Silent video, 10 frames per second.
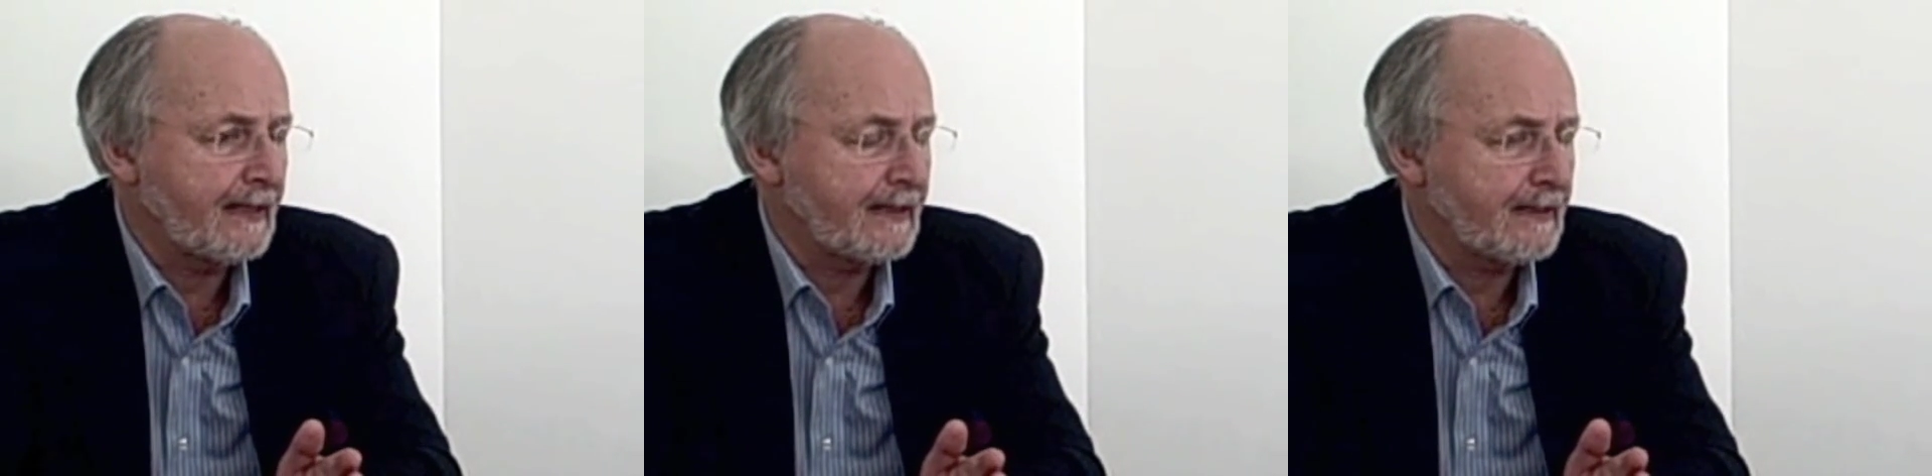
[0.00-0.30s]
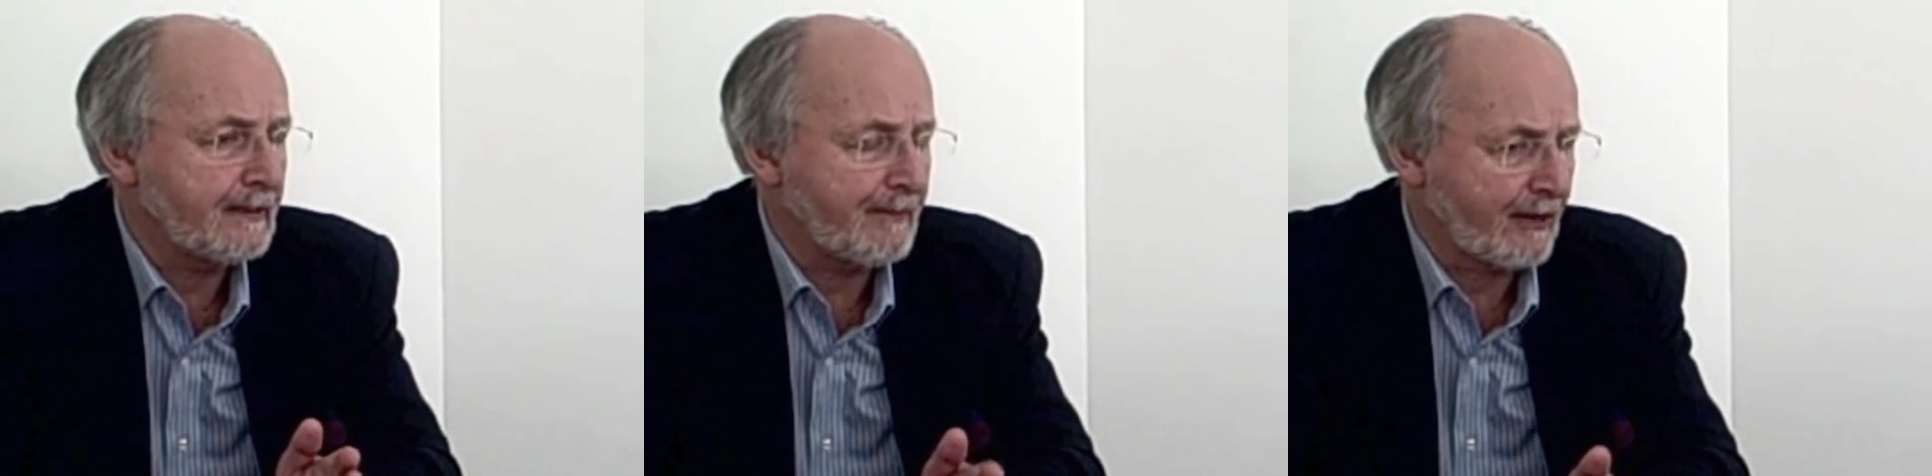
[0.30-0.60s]

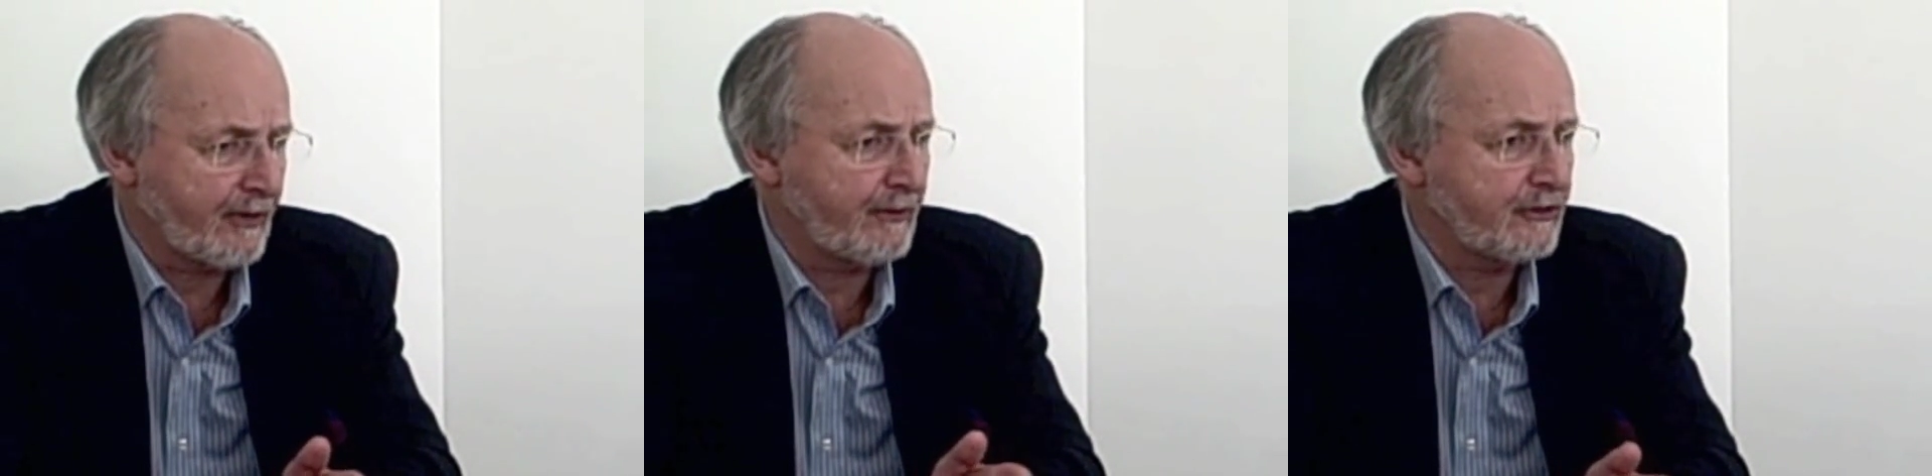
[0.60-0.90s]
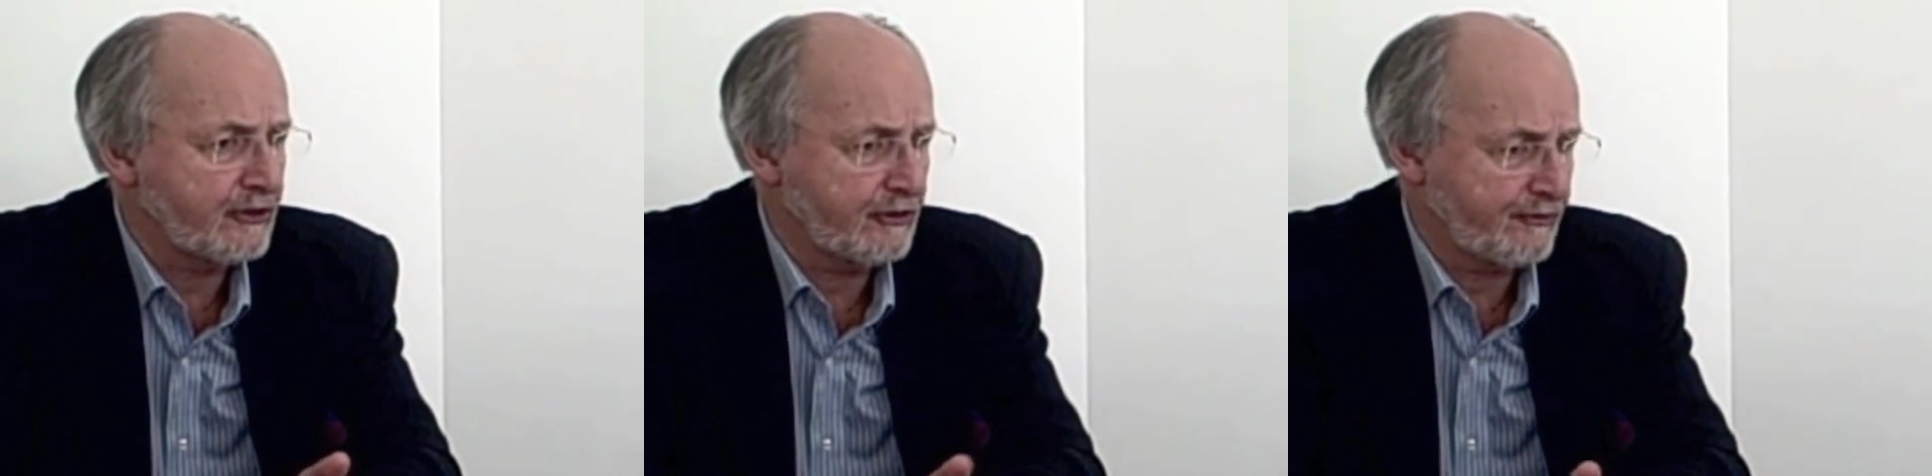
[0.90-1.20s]
in the
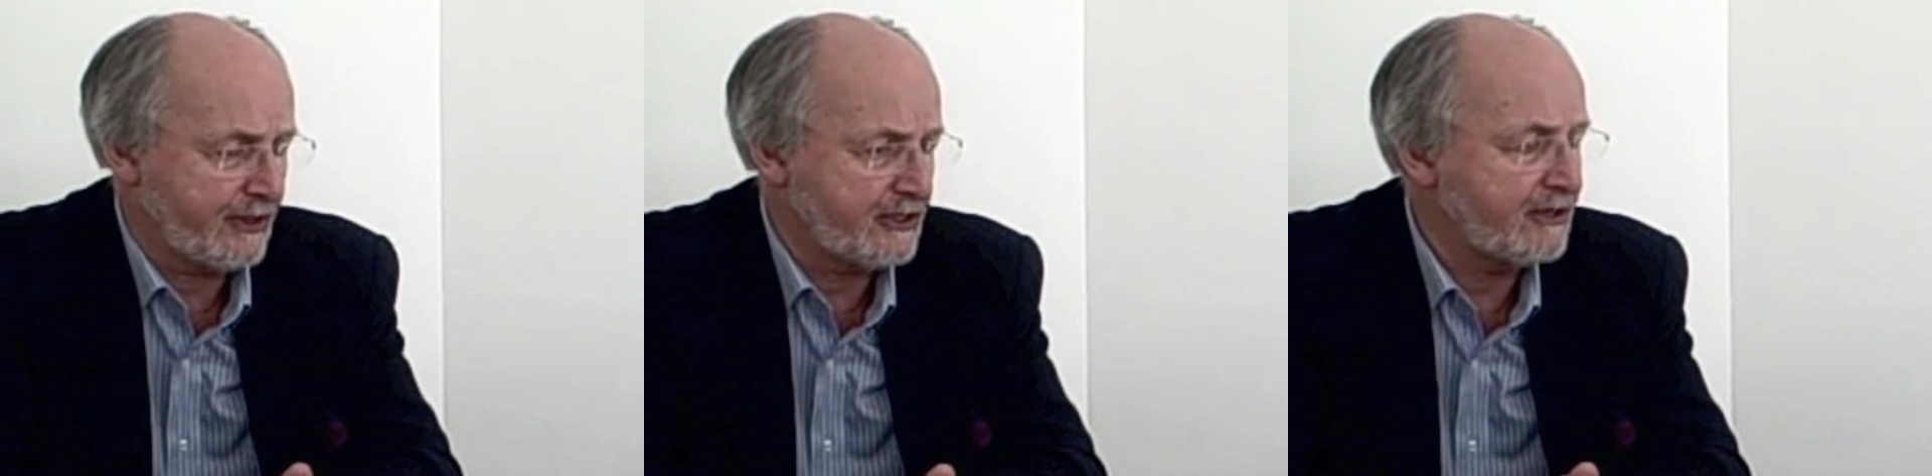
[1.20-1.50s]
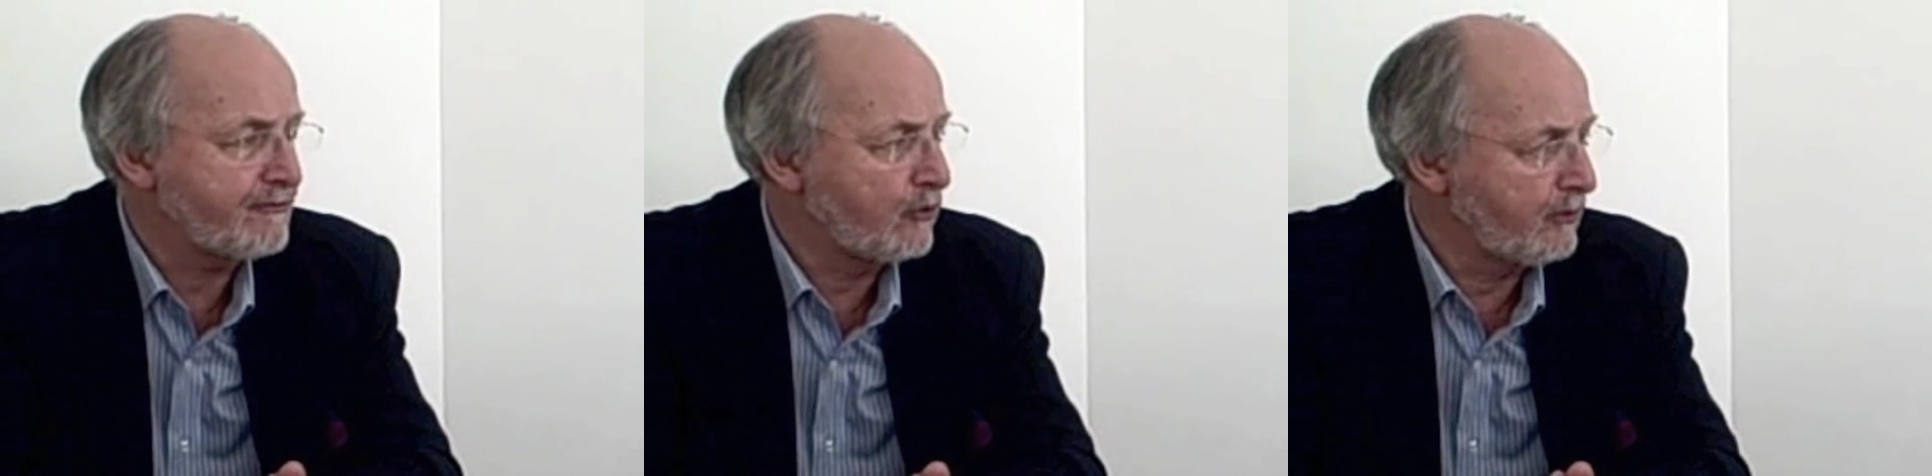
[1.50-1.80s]
background research for
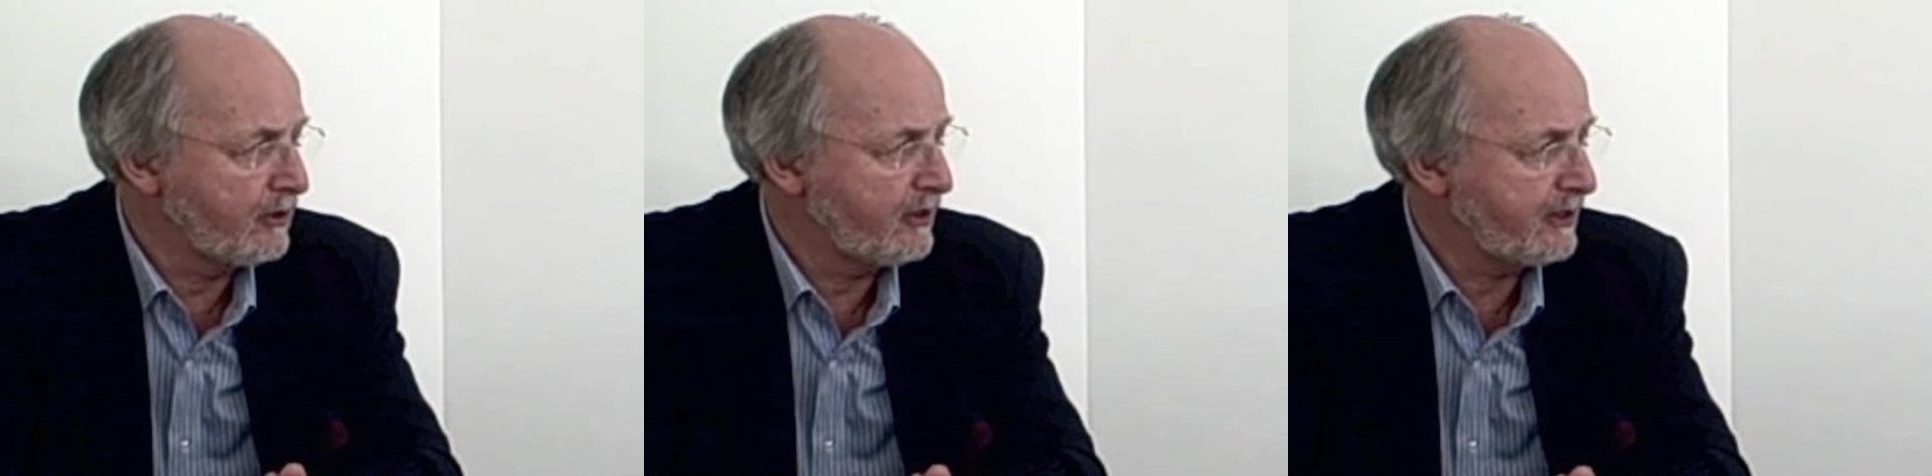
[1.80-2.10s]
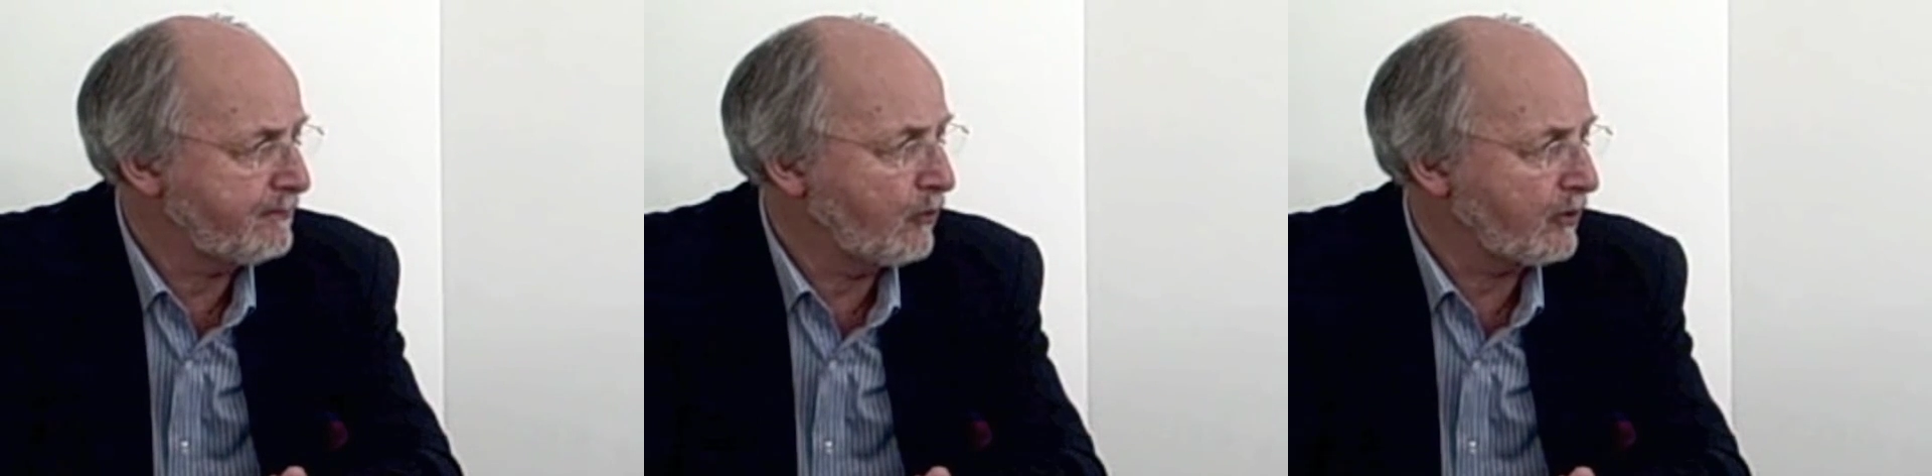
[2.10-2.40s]
his informal
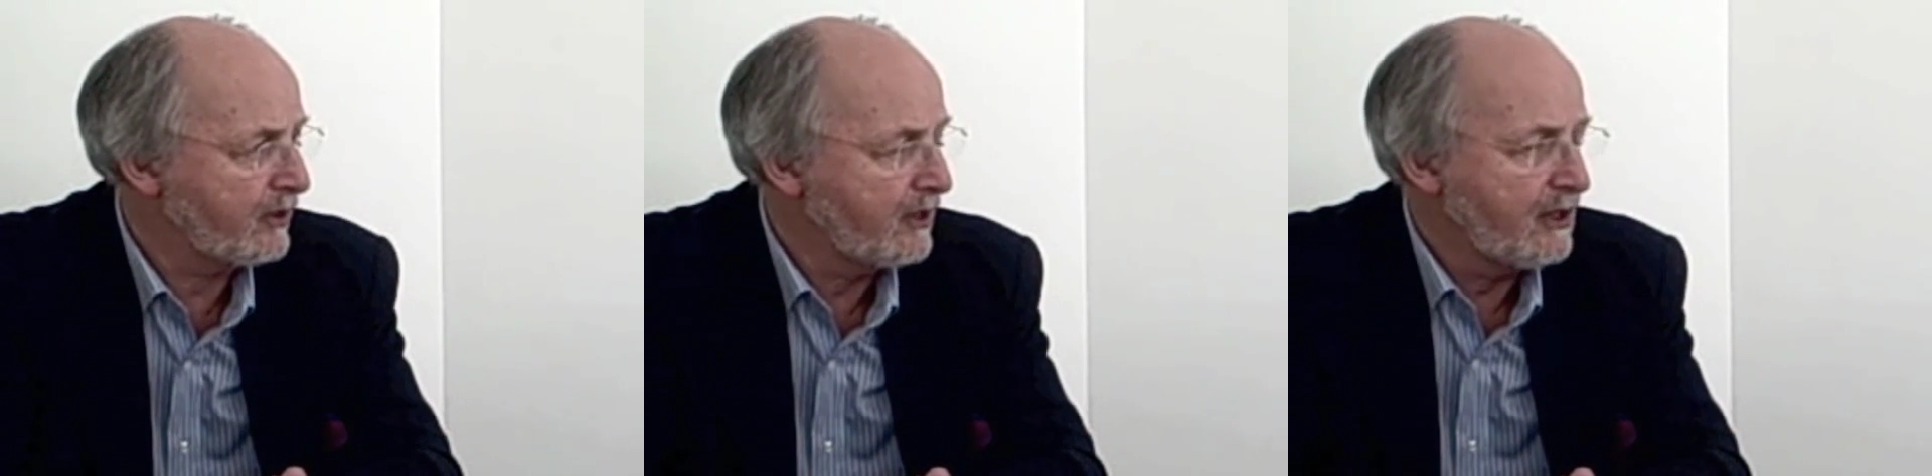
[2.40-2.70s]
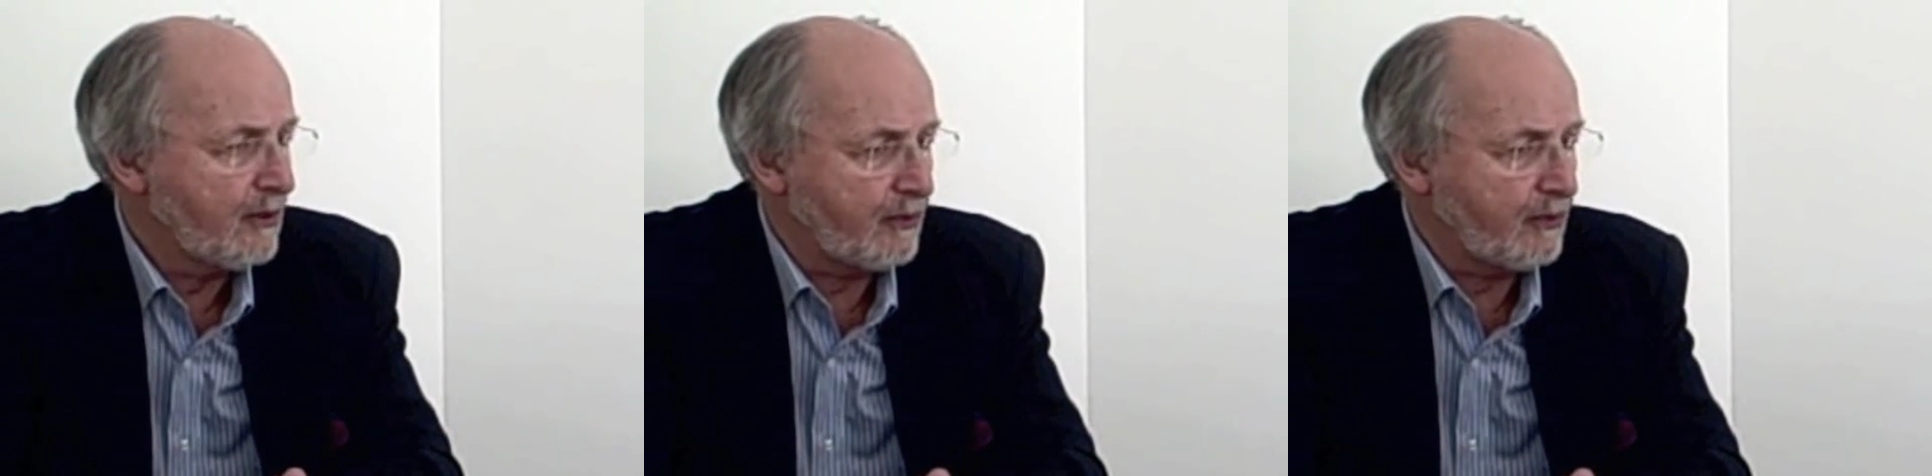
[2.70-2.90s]
learning book